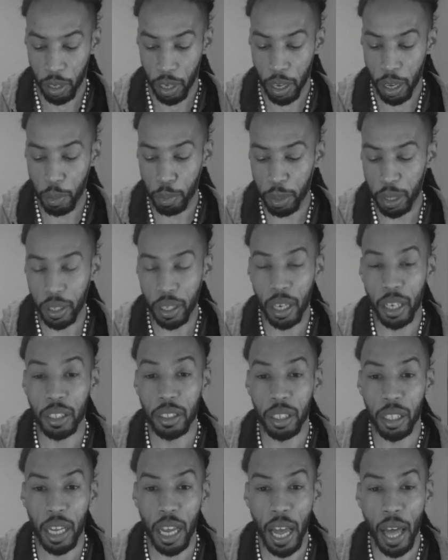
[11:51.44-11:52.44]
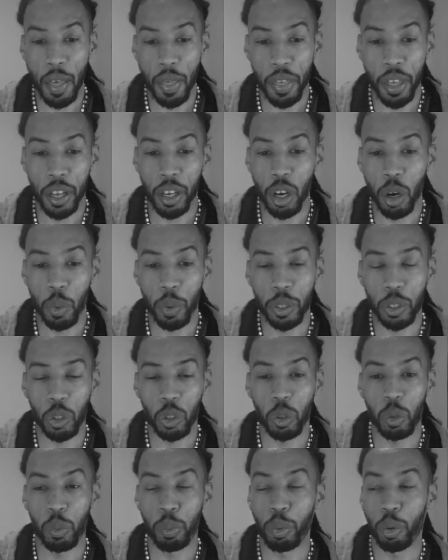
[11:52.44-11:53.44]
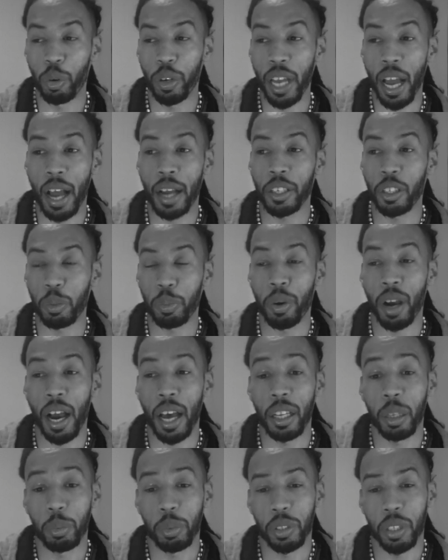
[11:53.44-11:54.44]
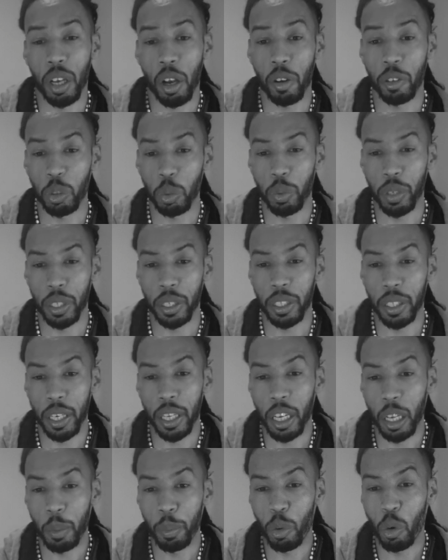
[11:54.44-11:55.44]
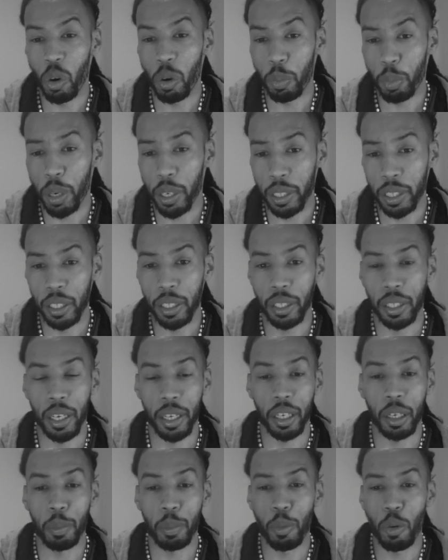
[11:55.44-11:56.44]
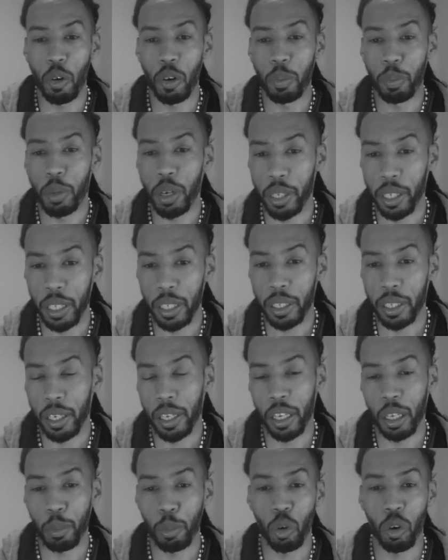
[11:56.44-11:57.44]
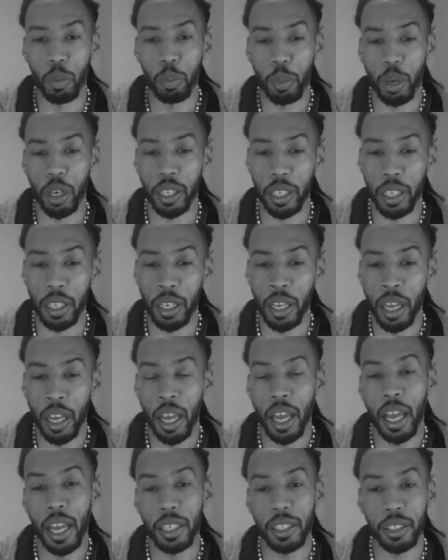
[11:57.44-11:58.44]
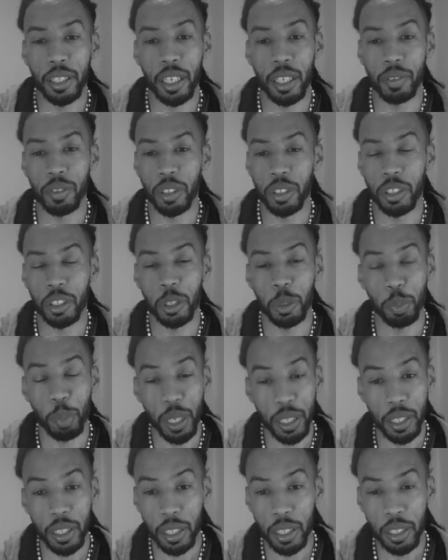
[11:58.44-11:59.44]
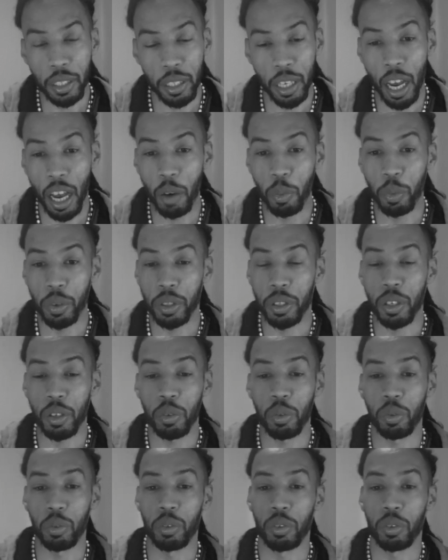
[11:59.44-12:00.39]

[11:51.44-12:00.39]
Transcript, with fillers: And because of that, they're going to preoccupy themselves with getting more money, getting more money, getting more money instead of just spending the time with you.